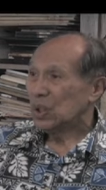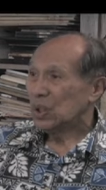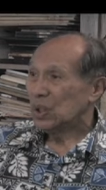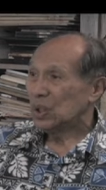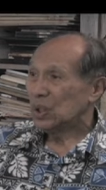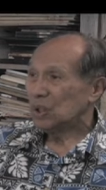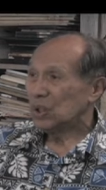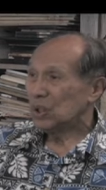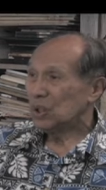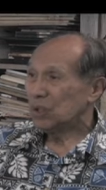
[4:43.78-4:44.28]

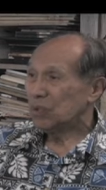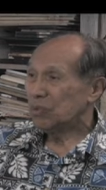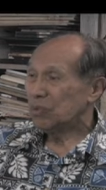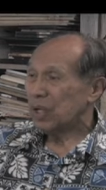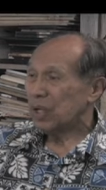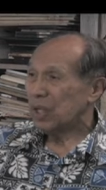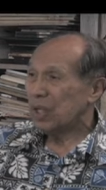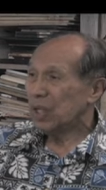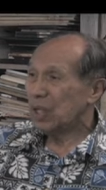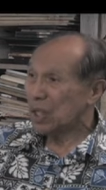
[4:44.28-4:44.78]
So
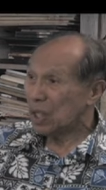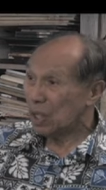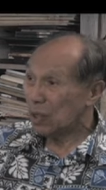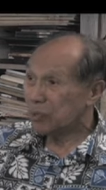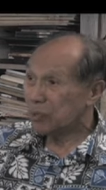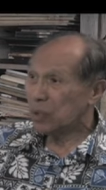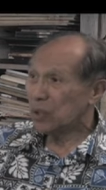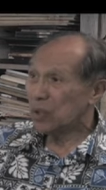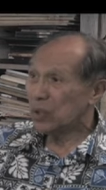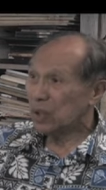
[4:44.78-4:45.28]
my
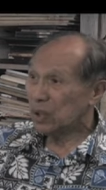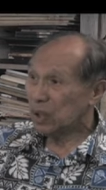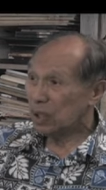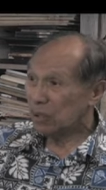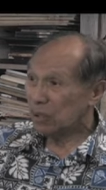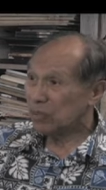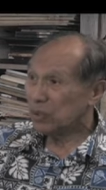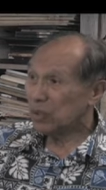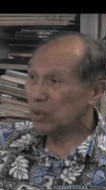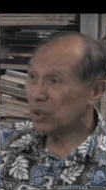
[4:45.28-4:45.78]
Hiapo,
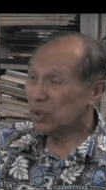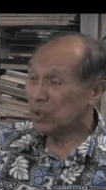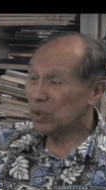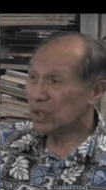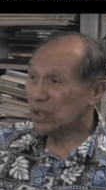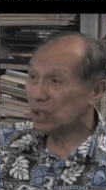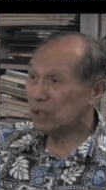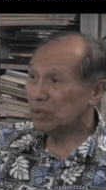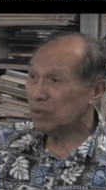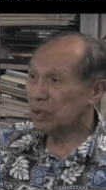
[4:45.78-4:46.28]
number one
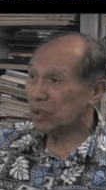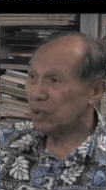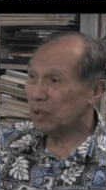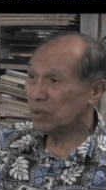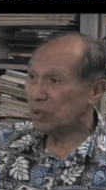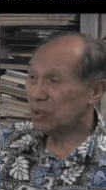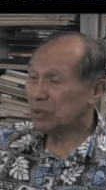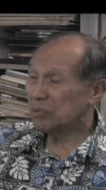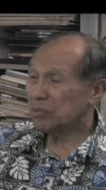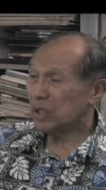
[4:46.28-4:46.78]
yeah. sibling,
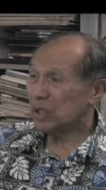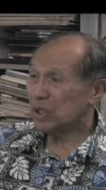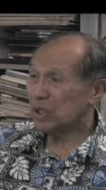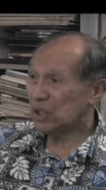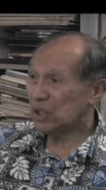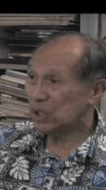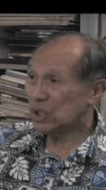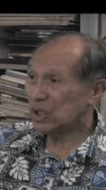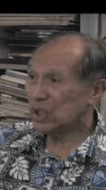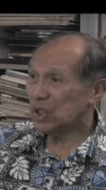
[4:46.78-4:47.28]
was my
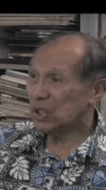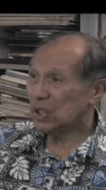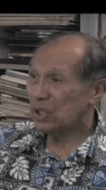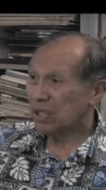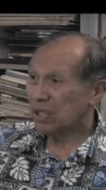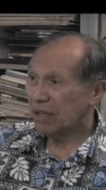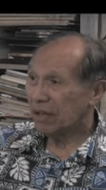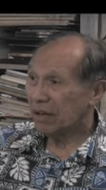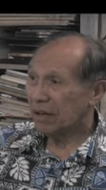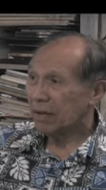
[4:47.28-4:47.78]
sister, uh
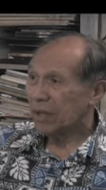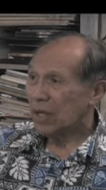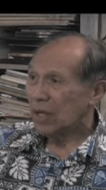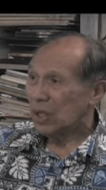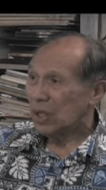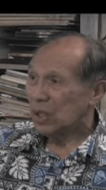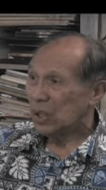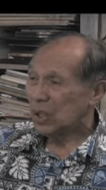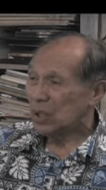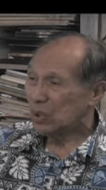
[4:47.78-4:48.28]

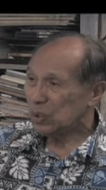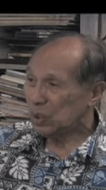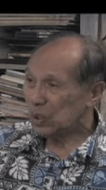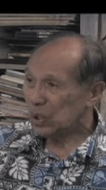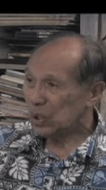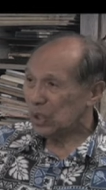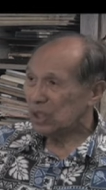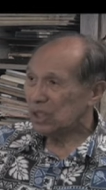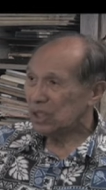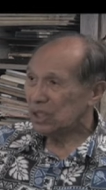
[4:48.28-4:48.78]
-huh.
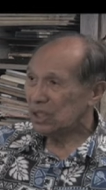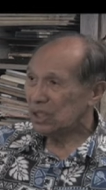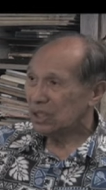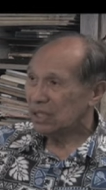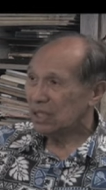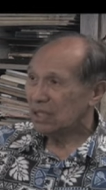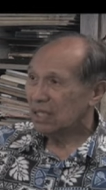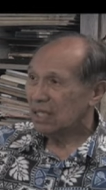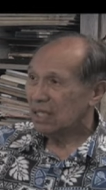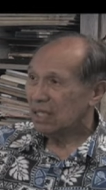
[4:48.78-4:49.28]

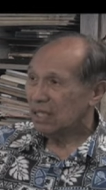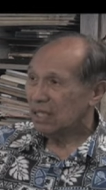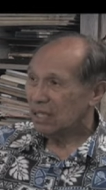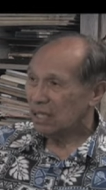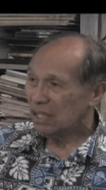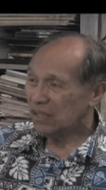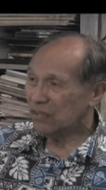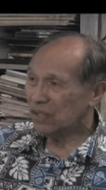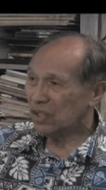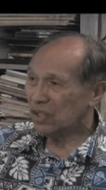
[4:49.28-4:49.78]
Louise,
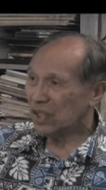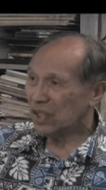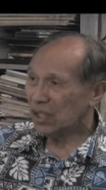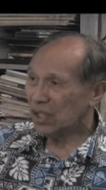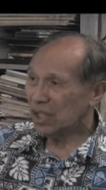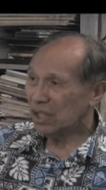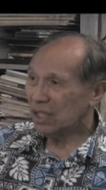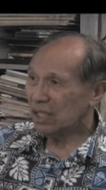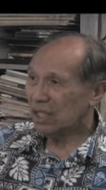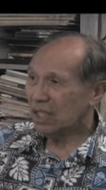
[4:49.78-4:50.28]

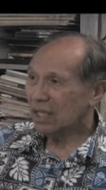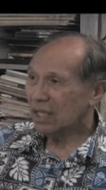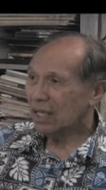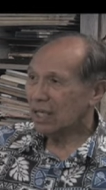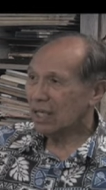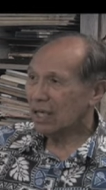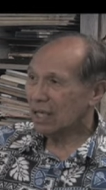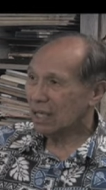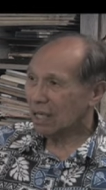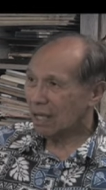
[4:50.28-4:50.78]
Evelani,
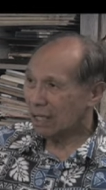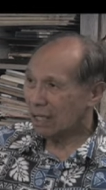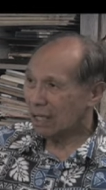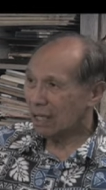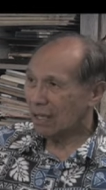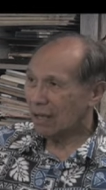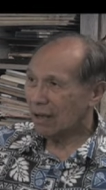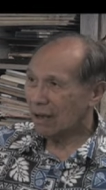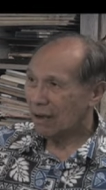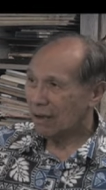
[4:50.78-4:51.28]
Akana,
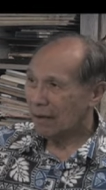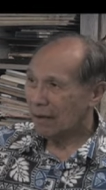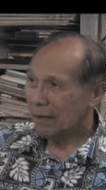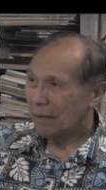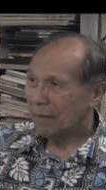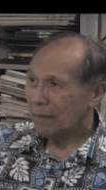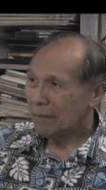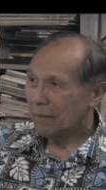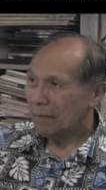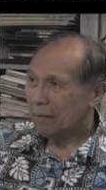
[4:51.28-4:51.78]
uh
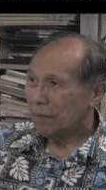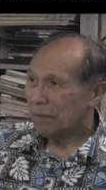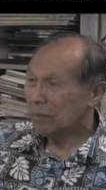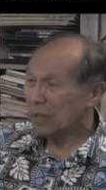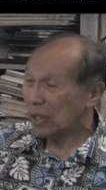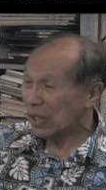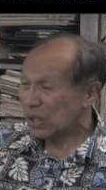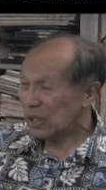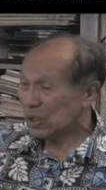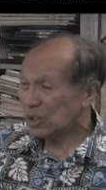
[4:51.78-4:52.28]
-huh.
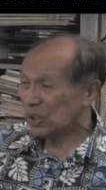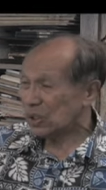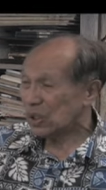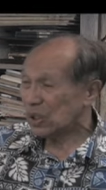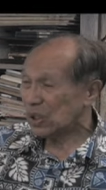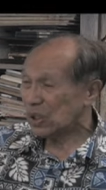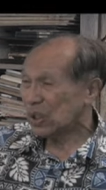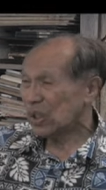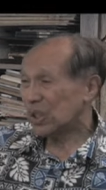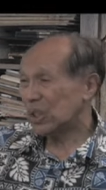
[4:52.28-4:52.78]

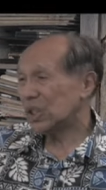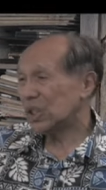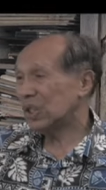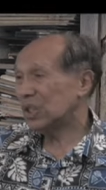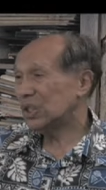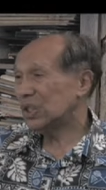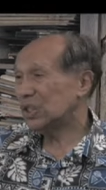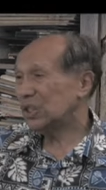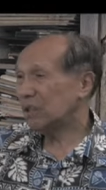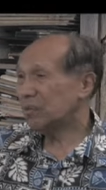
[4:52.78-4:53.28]
Blaisdell, and
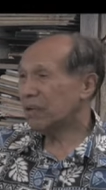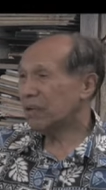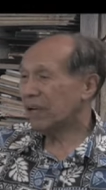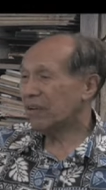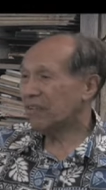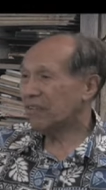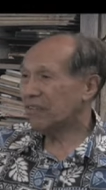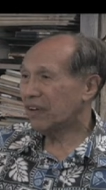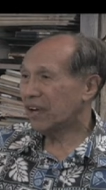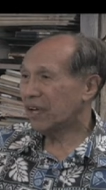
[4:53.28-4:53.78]
she
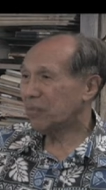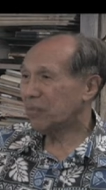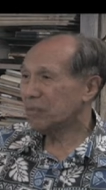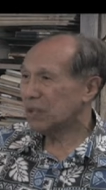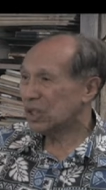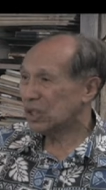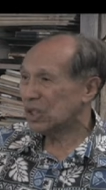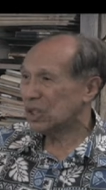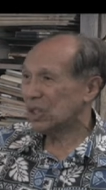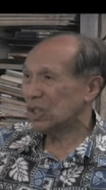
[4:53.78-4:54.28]
married Frank
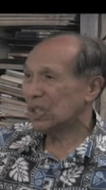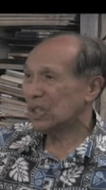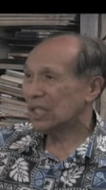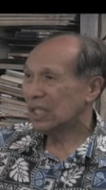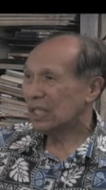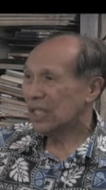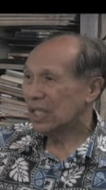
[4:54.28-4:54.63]
Minton.